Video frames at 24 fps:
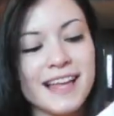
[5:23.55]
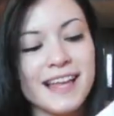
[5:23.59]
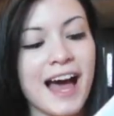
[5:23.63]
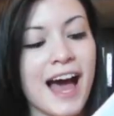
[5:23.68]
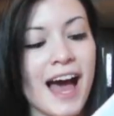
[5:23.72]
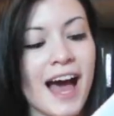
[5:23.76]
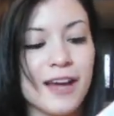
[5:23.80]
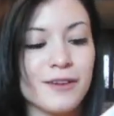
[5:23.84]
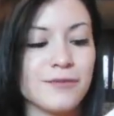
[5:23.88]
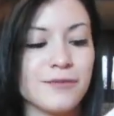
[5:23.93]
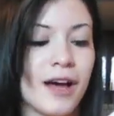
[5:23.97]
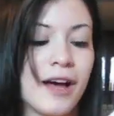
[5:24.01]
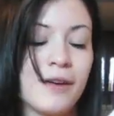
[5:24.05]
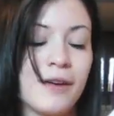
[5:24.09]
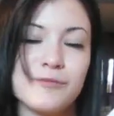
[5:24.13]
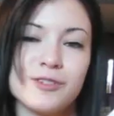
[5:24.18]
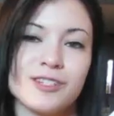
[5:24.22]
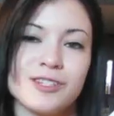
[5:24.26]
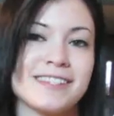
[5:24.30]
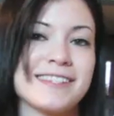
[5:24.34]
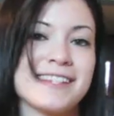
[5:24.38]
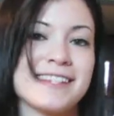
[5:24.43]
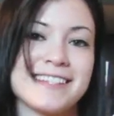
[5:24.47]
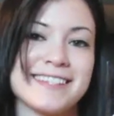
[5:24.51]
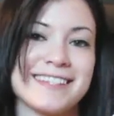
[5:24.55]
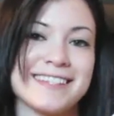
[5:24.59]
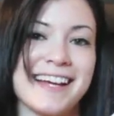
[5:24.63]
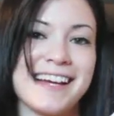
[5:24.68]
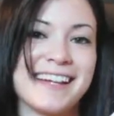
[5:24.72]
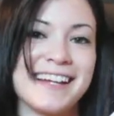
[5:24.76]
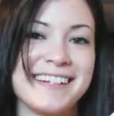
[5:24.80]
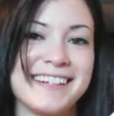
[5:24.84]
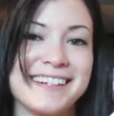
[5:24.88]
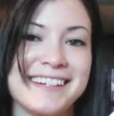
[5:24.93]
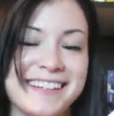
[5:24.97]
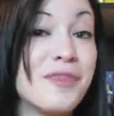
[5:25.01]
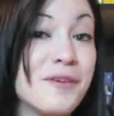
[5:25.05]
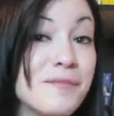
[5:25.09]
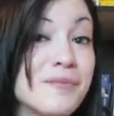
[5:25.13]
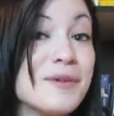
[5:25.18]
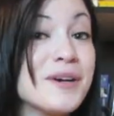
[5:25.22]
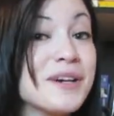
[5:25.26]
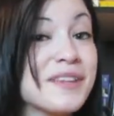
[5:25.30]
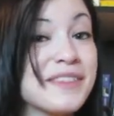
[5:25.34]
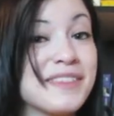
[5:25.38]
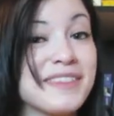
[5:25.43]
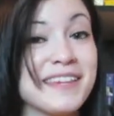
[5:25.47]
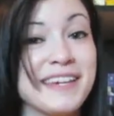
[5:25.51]
I, am just excited. The
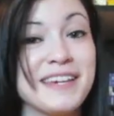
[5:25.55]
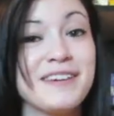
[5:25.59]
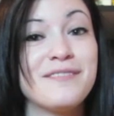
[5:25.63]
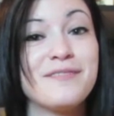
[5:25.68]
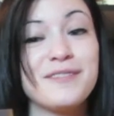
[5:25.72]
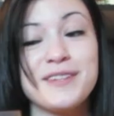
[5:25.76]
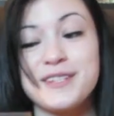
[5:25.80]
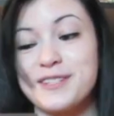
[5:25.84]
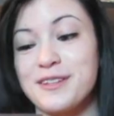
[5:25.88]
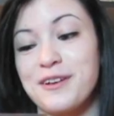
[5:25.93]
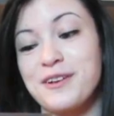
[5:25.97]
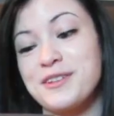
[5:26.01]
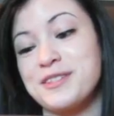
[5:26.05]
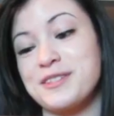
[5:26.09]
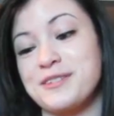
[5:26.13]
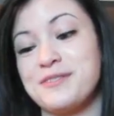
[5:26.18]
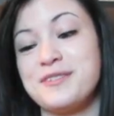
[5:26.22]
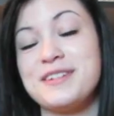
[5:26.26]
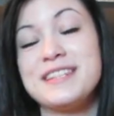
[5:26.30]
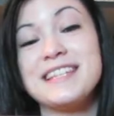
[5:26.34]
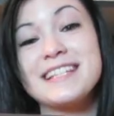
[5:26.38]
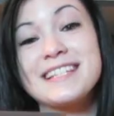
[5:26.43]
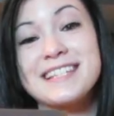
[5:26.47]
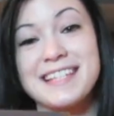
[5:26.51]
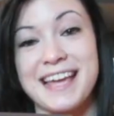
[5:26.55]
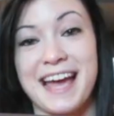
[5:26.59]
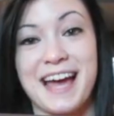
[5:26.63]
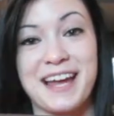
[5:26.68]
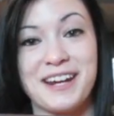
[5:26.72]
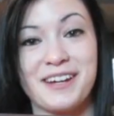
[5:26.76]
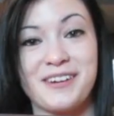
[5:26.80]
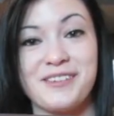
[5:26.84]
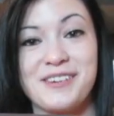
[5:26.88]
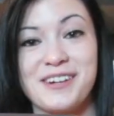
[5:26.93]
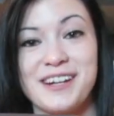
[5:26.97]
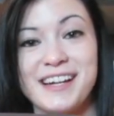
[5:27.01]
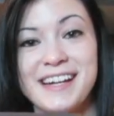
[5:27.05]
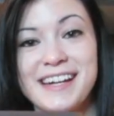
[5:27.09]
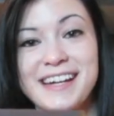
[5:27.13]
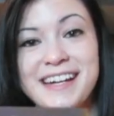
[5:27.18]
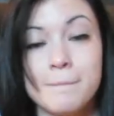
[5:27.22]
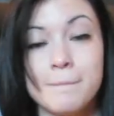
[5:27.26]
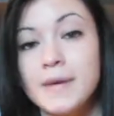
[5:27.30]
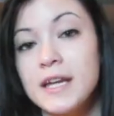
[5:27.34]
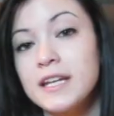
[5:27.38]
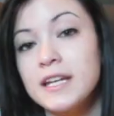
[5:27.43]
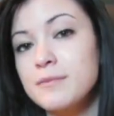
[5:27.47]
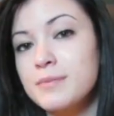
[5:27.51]
Book Thief is also in this category.
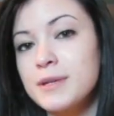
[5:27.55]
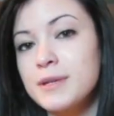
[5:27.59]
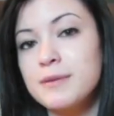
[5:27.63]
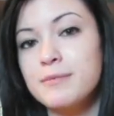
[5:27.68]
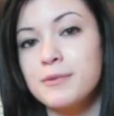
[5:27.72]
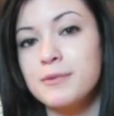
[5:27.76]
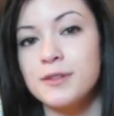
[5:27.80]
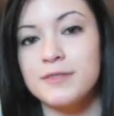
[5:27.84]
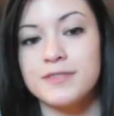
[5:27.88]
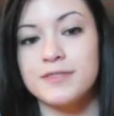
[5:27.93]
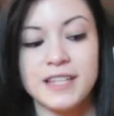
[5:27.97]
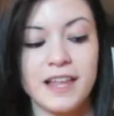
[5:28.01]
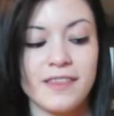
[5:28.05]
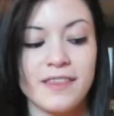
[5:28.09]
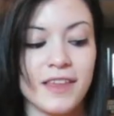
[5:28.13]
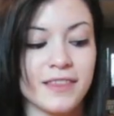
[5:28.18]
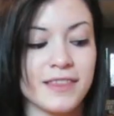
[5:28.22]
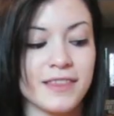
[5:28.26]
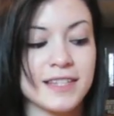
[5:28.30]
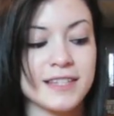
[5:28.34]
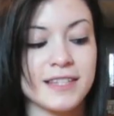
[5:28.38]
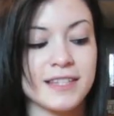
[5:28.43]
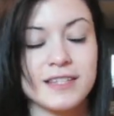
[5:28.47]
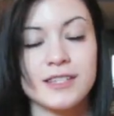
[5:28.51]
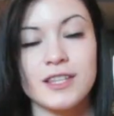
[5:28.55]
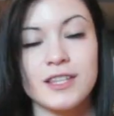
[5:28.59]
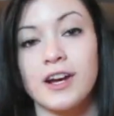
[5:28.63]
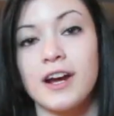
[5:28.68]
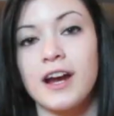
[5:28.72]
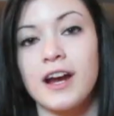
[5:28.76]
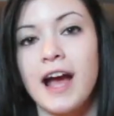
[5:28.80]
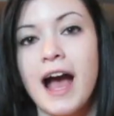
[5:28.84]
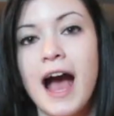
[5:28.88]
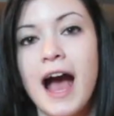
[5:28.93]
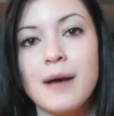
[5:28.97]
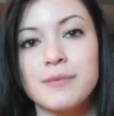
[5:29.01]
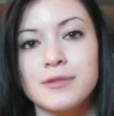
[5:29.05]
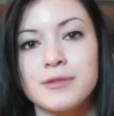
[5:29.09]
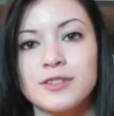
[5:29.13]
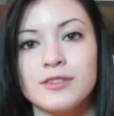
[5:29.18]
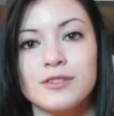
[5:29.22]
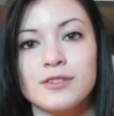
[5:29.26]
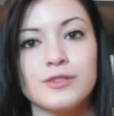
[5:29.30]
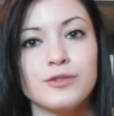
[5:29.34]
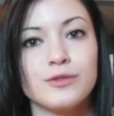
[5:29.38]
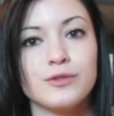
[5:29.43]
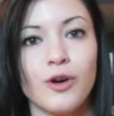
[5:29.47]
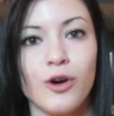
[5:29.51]
Many people have said that this is their
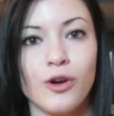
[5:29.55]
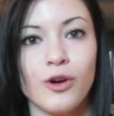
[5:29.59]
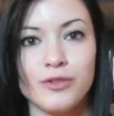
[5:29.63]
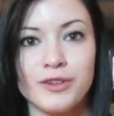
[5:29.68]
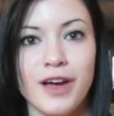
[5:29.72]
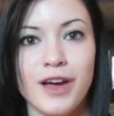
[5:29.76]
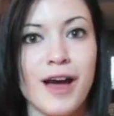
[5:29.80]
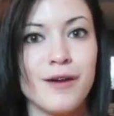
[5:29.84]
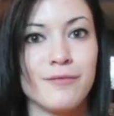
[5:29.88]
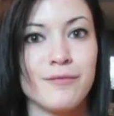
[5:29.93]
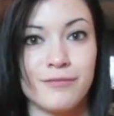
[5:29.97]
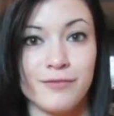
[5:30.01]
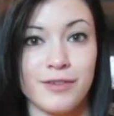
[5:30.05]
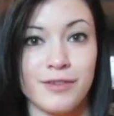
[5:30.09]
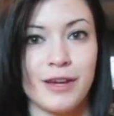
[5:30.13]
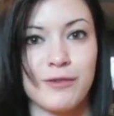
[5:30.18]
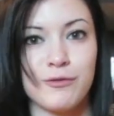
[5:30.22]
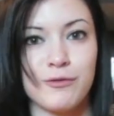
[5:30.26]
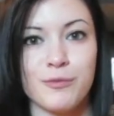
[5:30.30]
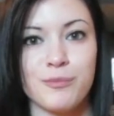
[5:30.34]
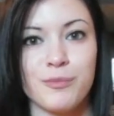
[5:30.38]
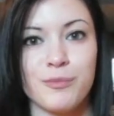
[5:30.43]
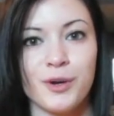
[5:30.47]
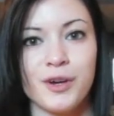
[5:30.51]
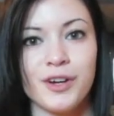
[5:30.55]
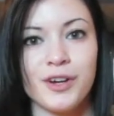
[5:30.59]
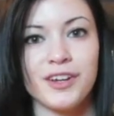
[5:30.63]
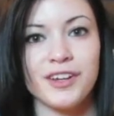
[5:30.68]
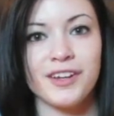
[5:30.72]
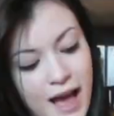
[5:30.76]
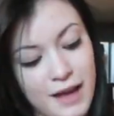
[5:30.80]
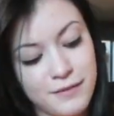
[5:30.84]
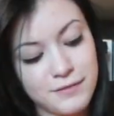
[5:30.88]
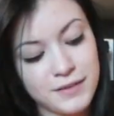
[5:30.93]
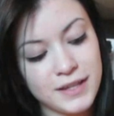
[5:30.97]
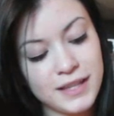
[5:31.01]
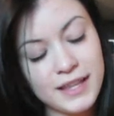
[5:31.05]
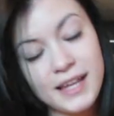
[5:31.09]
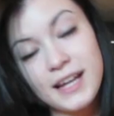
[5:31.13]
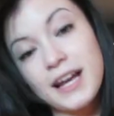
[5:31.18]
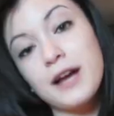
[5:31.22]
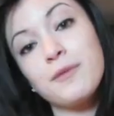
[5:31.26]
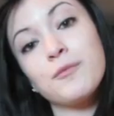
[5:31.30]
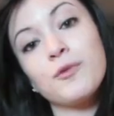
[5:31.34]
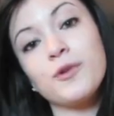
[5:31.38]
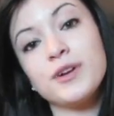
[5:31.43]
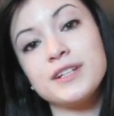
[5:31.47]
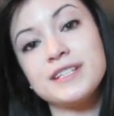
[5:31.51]
absolute all-time favorite book. I feel like
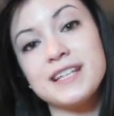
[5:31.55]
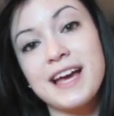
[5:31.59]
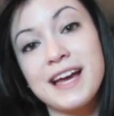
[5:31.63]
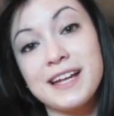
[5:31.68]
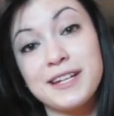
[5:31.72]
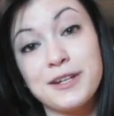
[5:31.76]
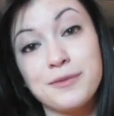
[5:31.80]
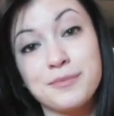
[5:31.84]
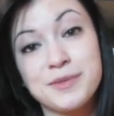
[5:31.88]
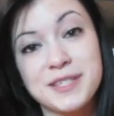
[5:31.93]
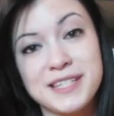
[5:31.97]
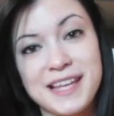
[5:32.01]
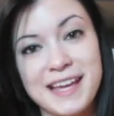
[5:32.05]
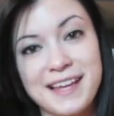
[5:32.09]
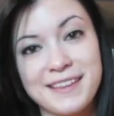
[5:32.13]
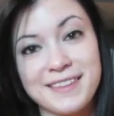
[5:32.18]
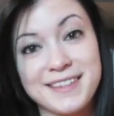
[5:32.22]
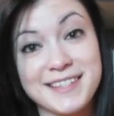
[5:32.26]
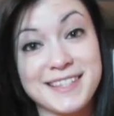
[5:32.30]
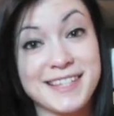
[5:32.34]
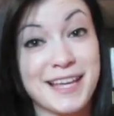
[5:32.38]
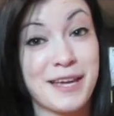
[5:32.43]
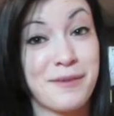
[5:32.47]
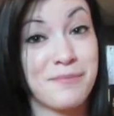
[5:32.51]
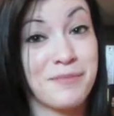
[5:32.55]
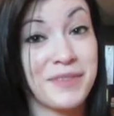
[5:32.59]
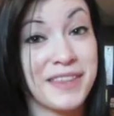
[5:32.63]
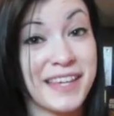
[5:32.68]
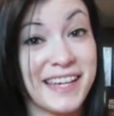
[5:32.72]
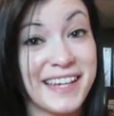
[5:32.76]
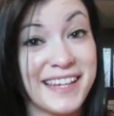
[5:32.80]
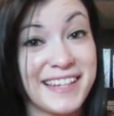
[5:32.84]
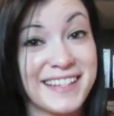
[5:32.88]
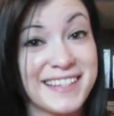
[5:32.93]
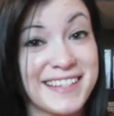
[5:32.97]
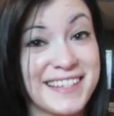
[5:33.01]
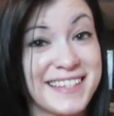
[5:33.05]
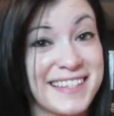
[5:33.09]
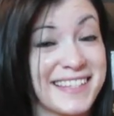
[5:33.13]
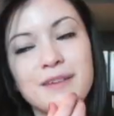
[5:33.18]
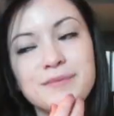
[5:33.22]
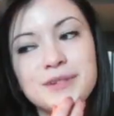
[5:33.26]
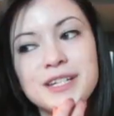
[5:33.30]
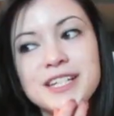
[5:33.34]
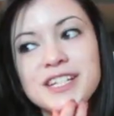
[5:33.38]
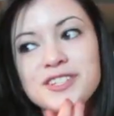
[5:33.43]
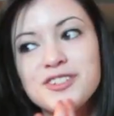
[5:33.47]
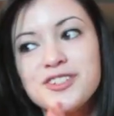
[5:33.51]
I'm going to end up saying the same things. I've
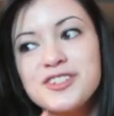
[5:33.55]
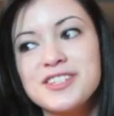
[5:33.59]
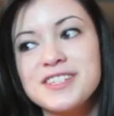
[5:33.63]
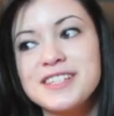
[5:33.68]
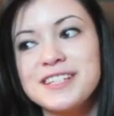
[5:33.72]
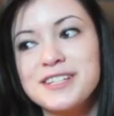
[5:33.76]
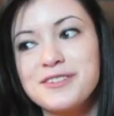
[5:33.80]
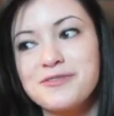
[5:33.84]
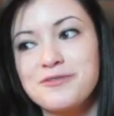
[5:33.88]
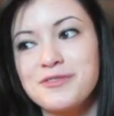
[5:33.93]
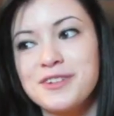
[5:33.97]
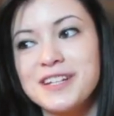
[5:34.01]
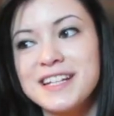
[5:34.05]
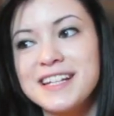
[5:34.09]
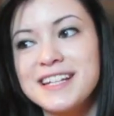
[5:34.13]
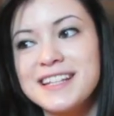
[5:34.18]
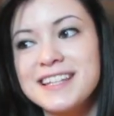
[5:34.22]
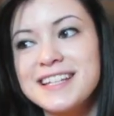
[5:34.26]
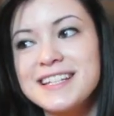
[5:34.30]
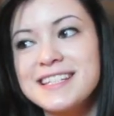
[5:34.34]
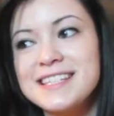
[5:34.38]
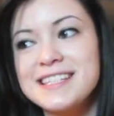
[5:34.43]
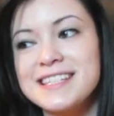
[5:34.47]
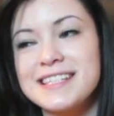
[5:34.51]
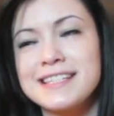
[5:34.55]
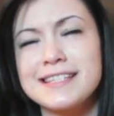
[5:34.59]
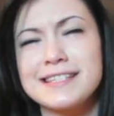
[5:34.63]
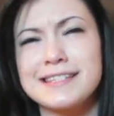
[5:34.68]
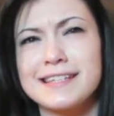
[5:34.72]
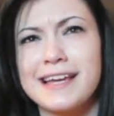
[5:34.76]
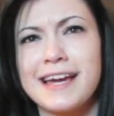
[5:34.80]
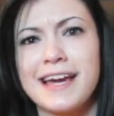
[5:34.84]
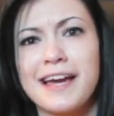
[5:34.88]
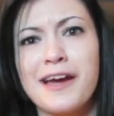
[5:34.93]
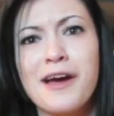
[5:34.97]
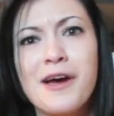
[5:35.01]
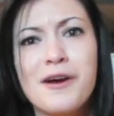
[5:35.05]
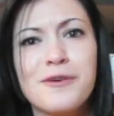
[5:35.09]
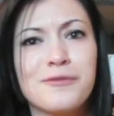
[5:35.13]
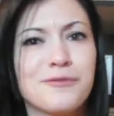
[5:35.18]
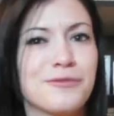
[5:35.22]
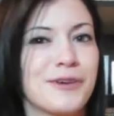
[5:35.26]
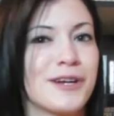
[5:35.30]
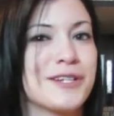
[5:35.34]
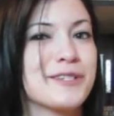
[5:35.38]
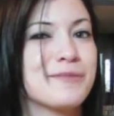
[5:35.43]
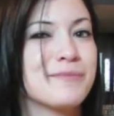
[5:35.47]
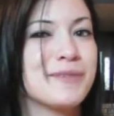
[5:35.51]
been interested in reading this since like
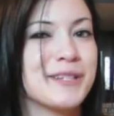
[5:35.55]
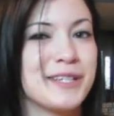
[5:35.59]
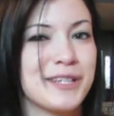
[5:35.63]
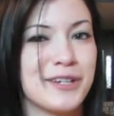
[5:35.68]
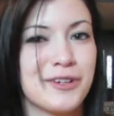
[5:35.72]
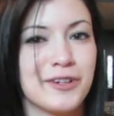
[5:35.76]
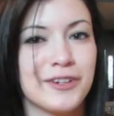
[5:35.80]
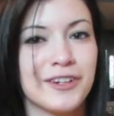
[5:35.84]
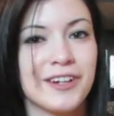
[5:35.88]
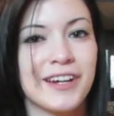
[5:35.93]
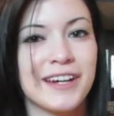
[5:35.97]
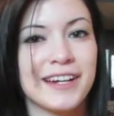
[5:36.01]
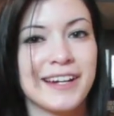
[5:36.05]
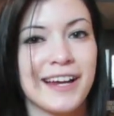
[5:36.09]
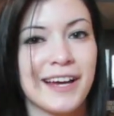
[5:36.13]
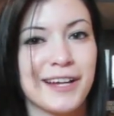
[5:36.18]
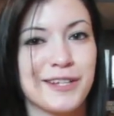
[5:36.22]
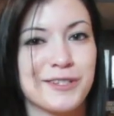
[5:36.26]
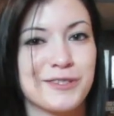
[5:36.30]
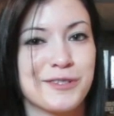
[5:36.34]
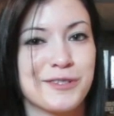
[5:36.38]
freshman year in high